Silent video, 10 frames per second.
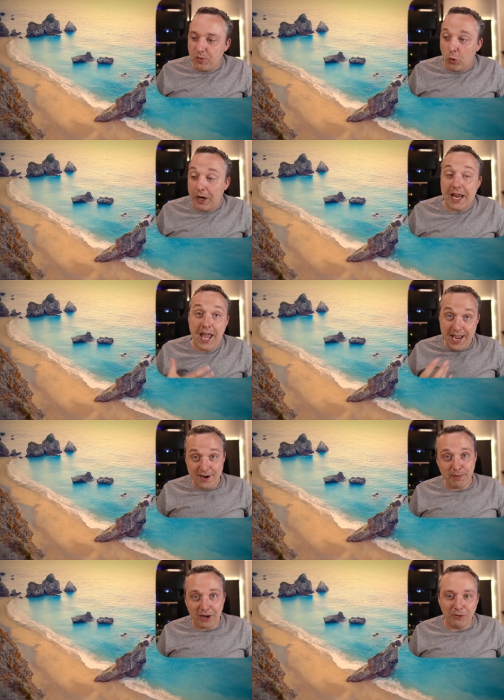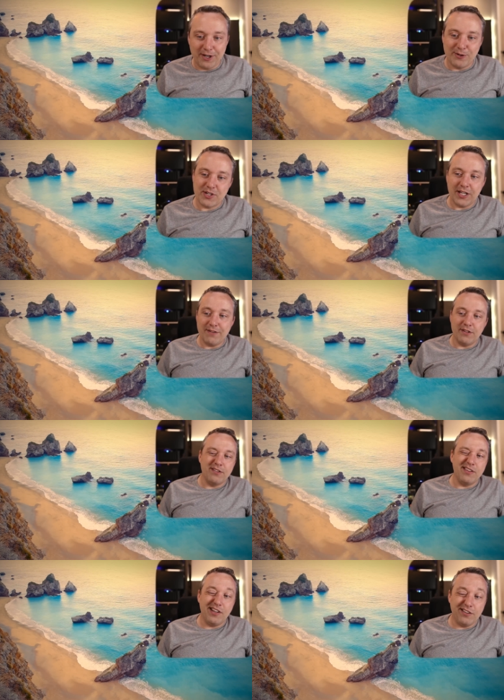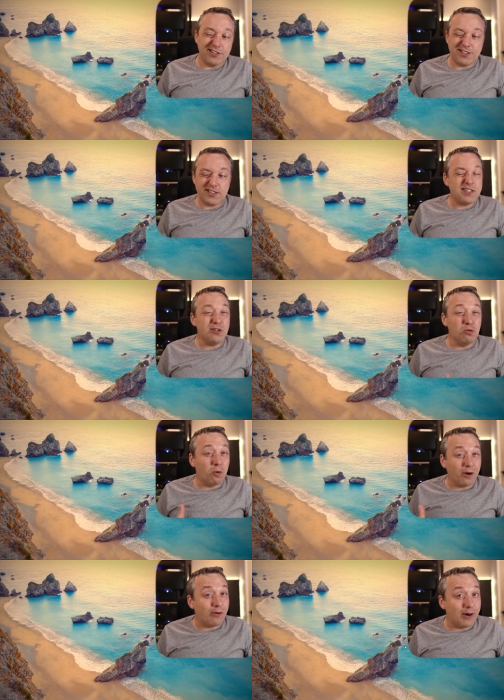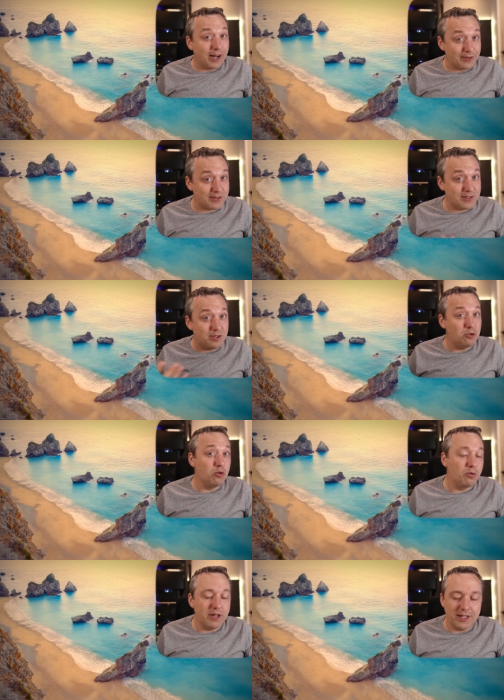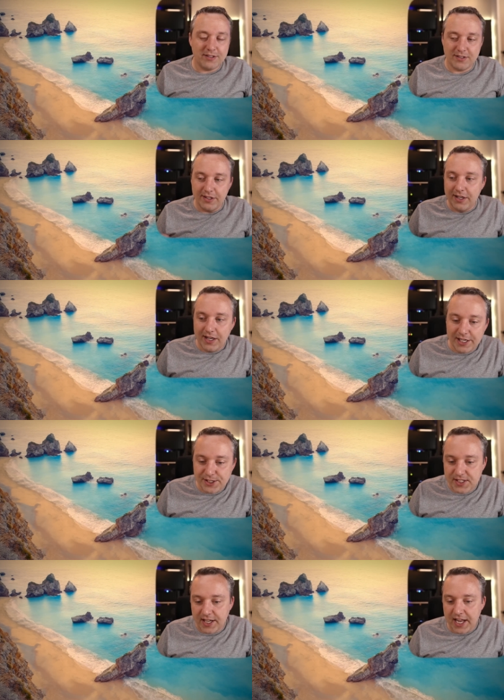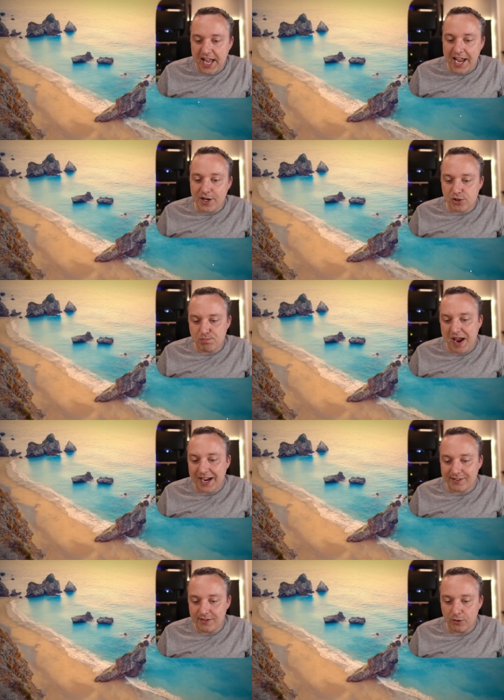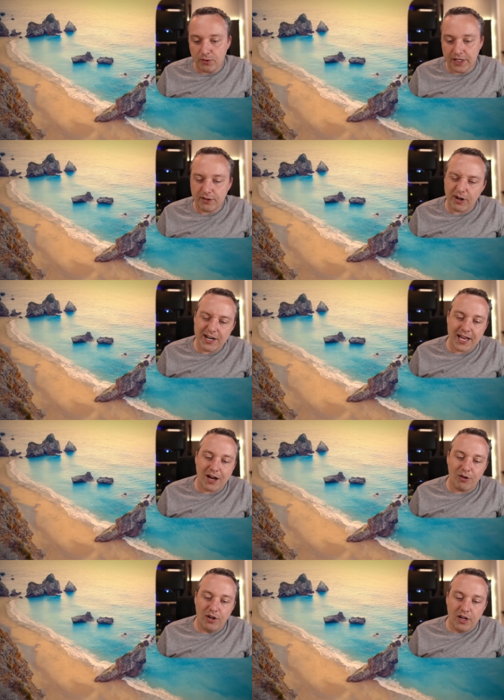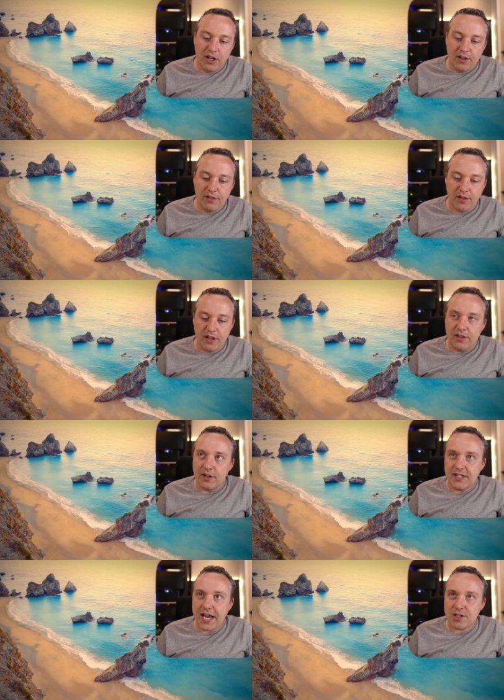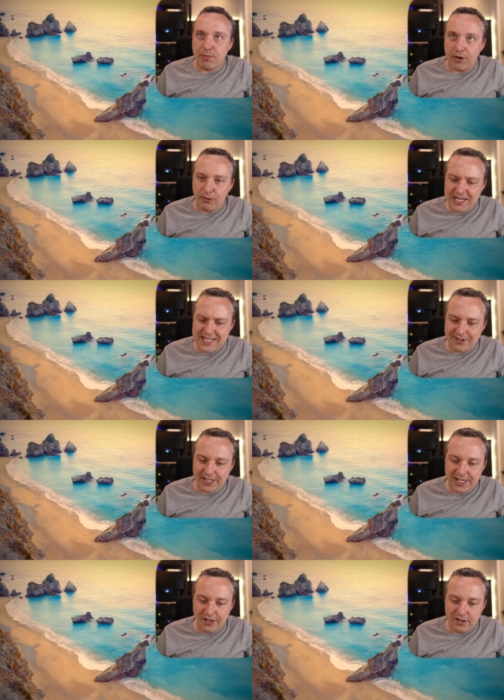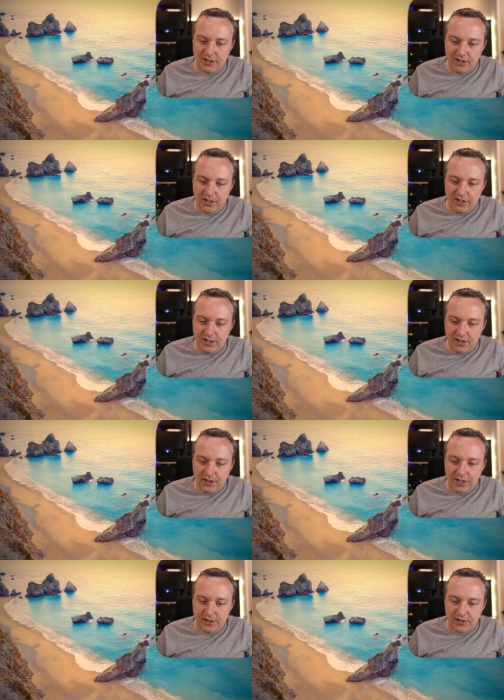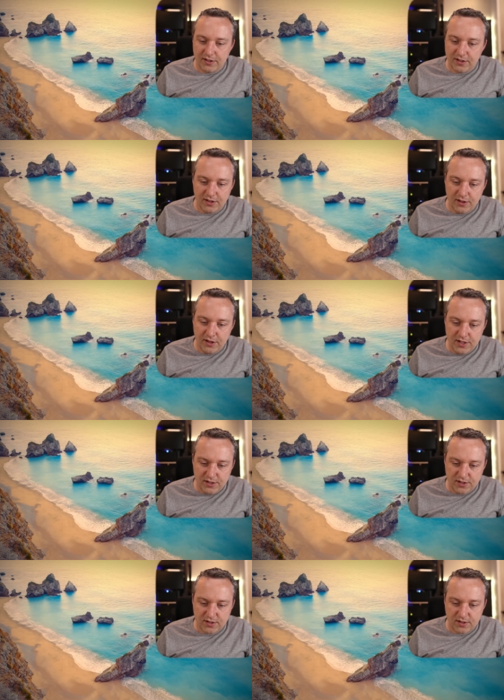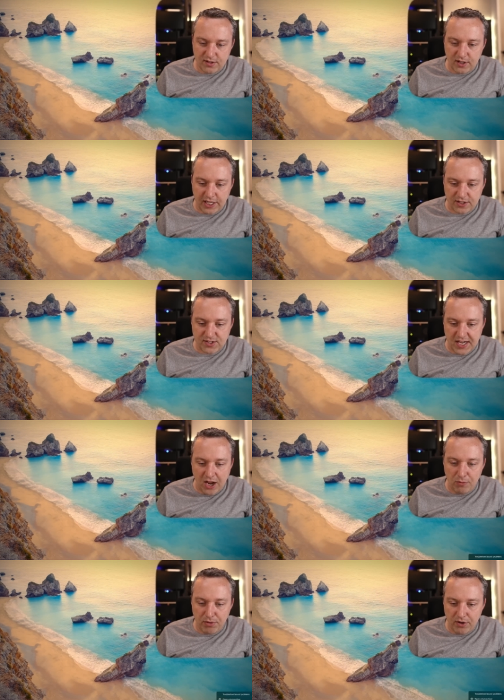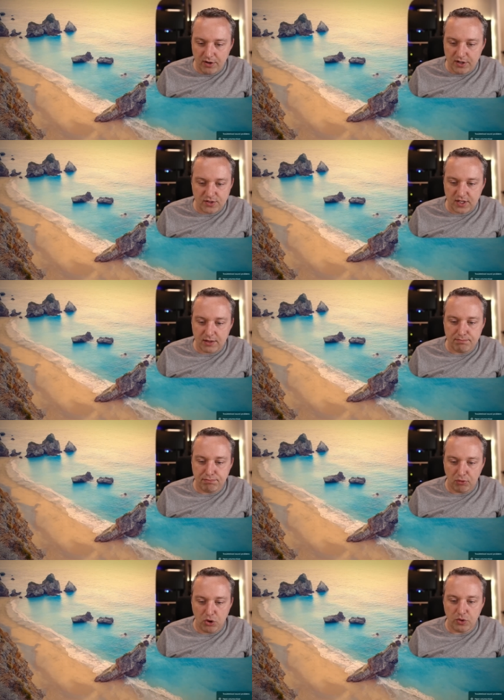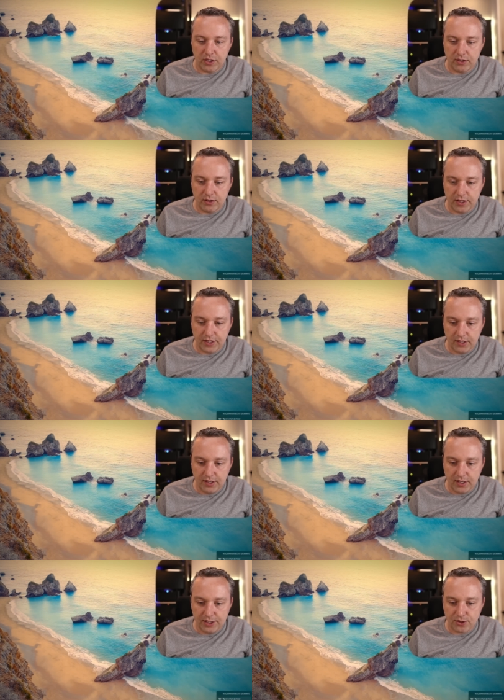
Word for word: or I hate about Windows 11, there's still workarounds too that I just kind of age back to. Like right now, the in the taskbar right down here, like this like sound bar, it's like broken. Like I, I